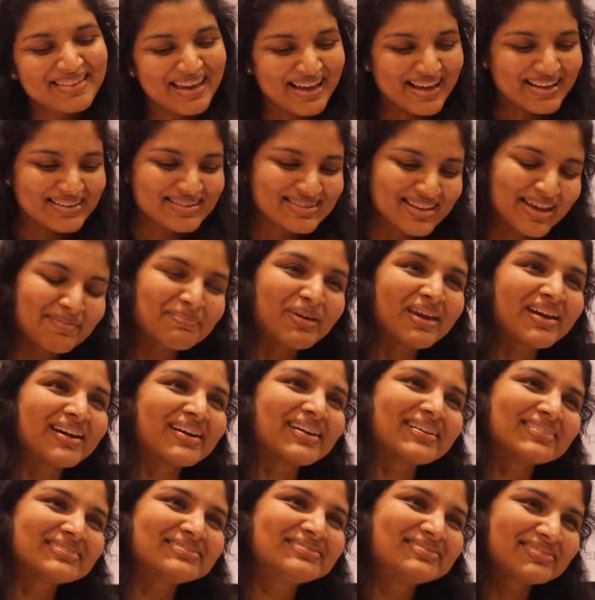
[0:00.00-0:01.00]
Yeah, thank you very
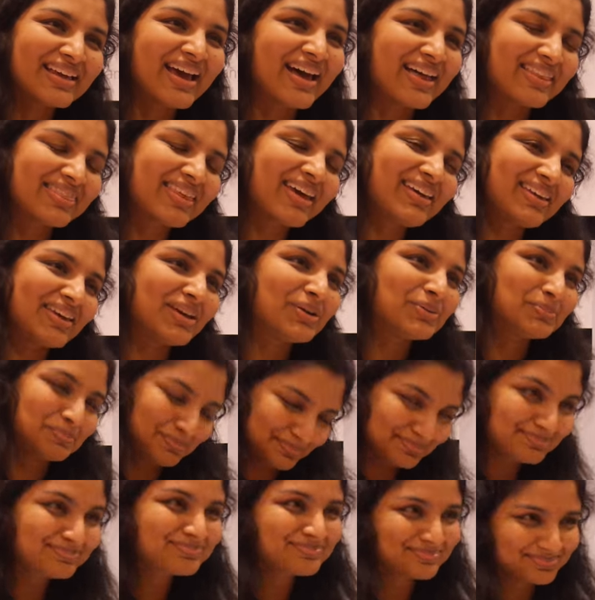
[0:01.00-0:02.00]
here. much indeed. Yeah, thank you. An
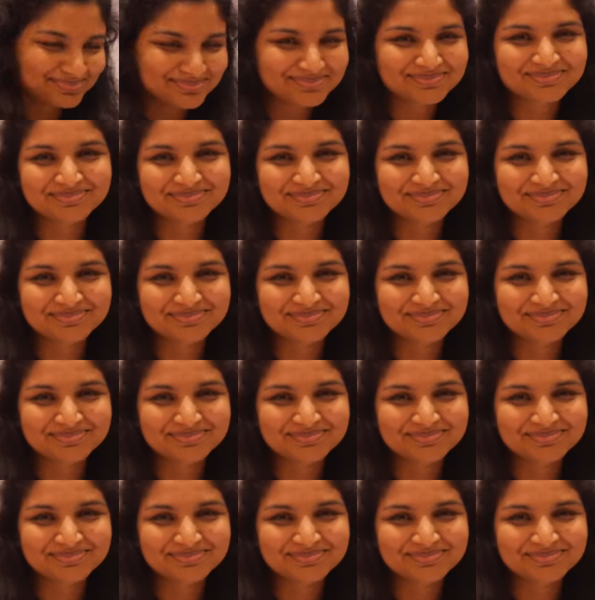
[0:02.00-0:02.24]
honour.